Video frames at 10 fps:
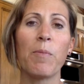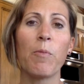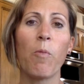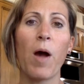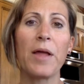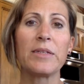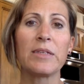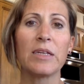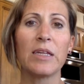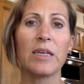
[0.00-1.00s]
What
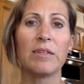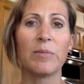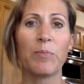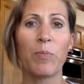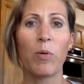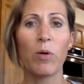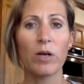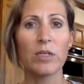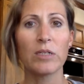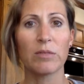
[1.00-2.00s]
is
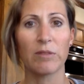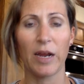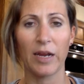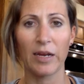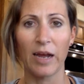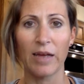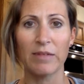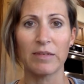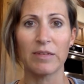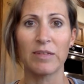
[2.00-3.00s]
important to
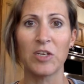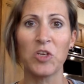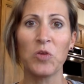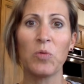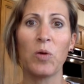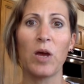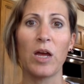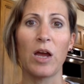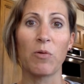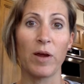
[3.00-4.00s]
recognize is that you
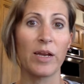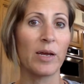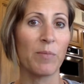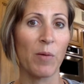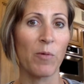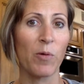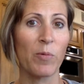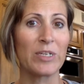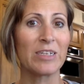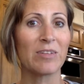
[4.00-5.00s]
are writing a memoir,
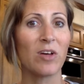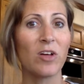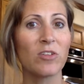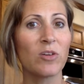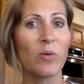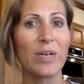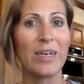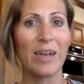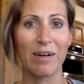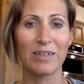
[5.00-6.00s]
which is also a
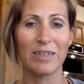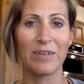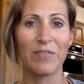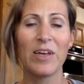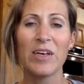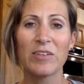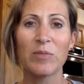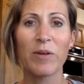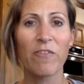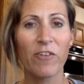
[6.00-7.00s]
narrative. So
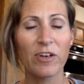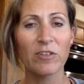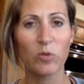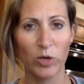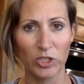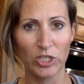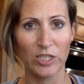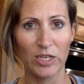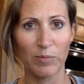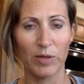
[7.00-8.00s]
my first
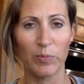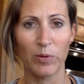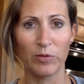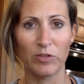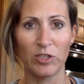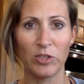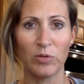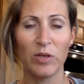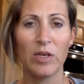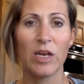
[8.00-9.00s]
question that I'm going to pose to
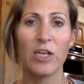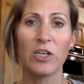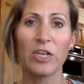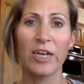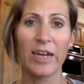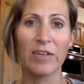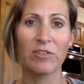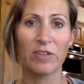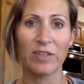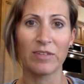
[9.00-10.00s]
you, and you're going to
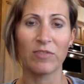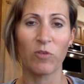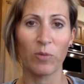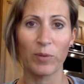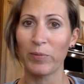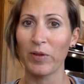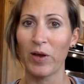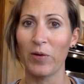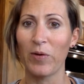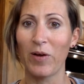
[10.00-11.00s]
answer this for me
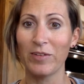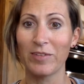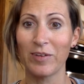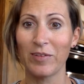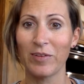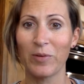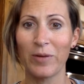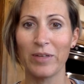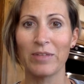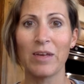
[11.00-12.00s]
below also in the
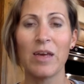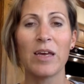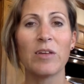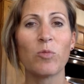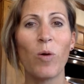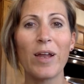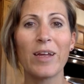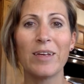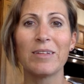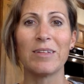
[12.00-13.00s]
quiz, is what
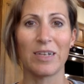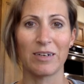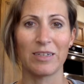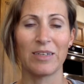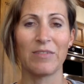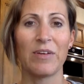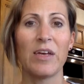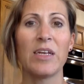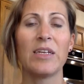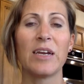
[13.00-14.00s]
is narrative?
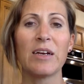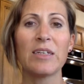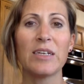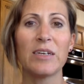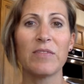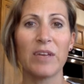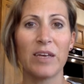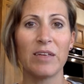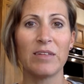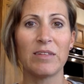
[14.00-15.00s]
Narrative
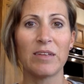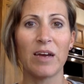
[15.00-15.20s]
is